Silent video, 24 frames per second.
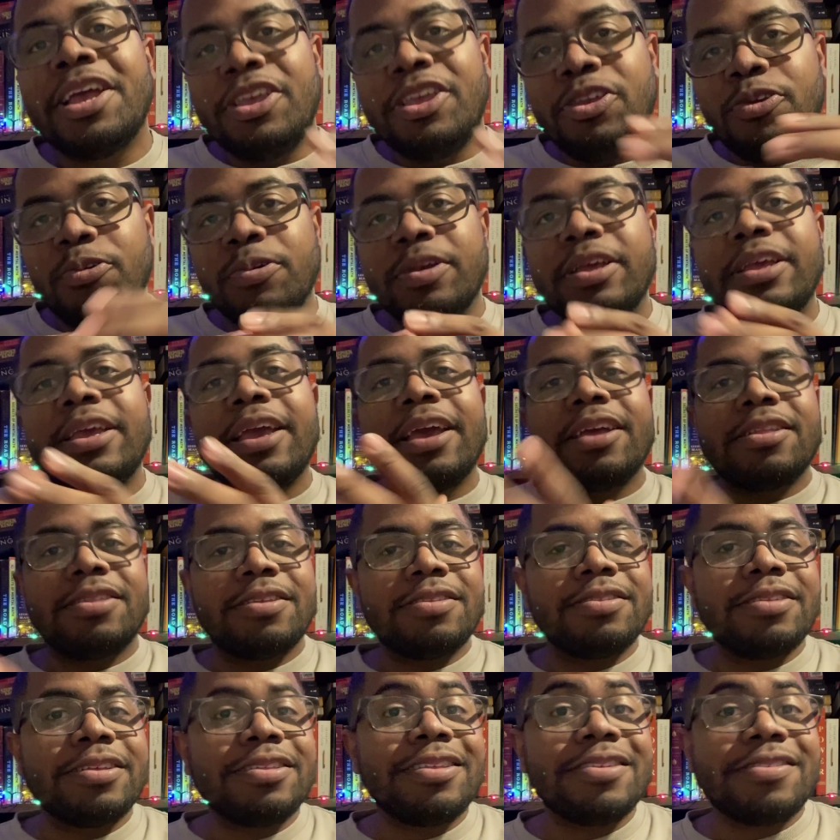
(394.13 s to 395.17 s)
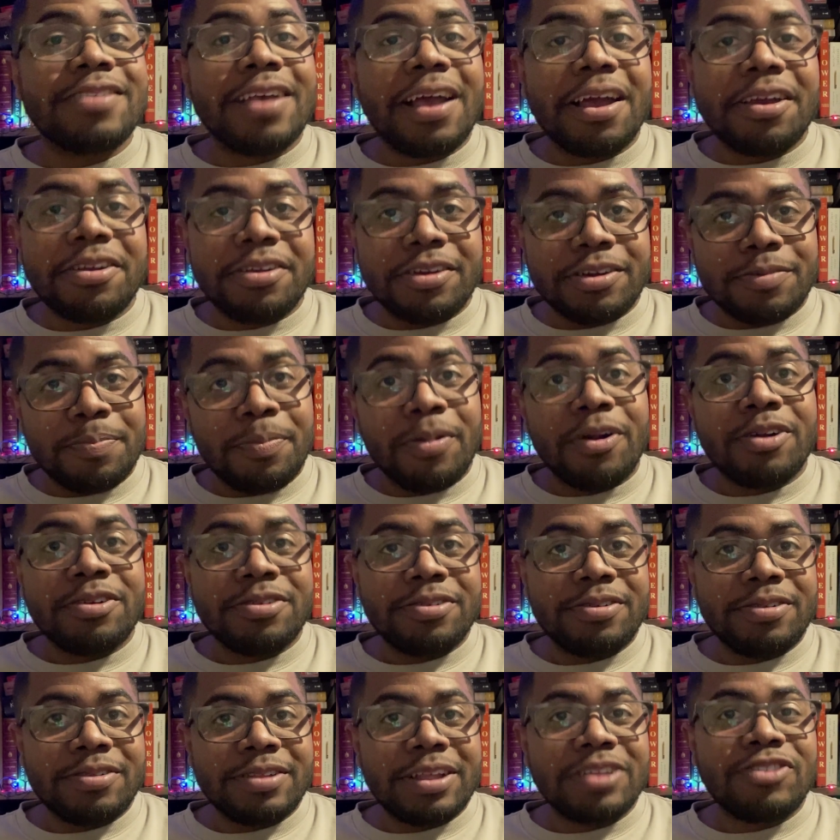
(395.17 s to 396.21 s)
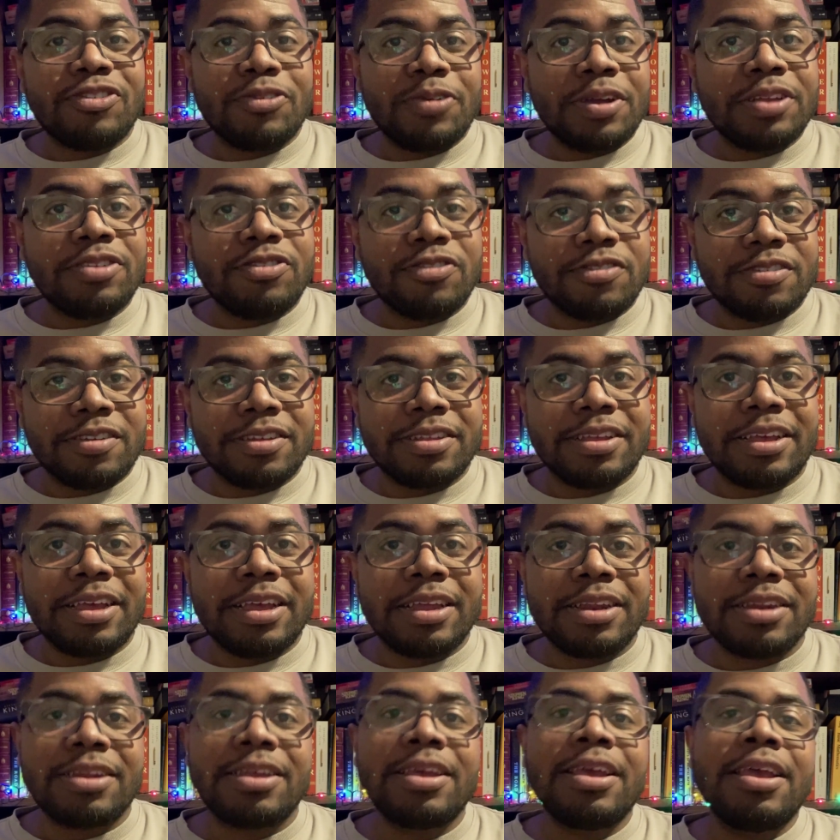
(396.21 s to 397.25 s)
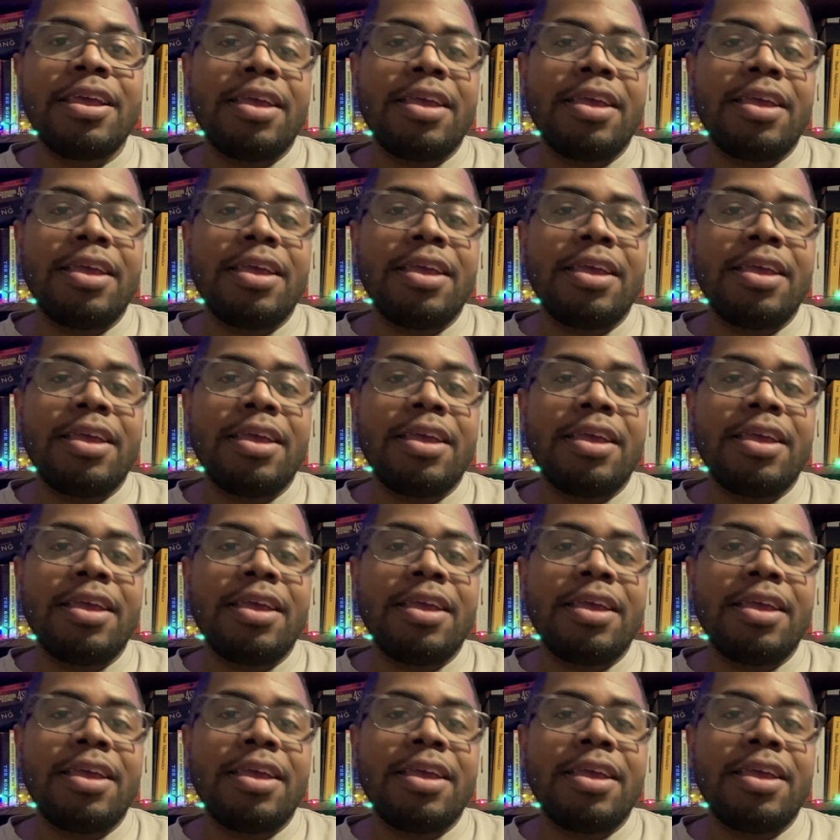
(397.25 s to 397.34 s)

you get the desired particle that you're interested in.